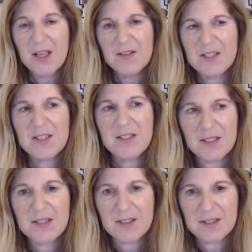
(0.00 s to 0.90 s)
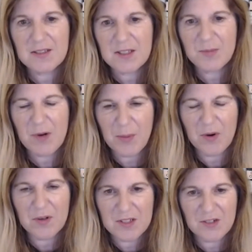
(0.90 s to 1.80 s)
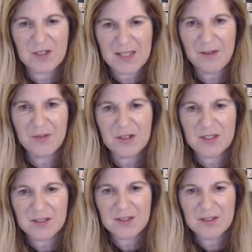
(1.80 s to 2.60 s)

this is this is this is proper serious effort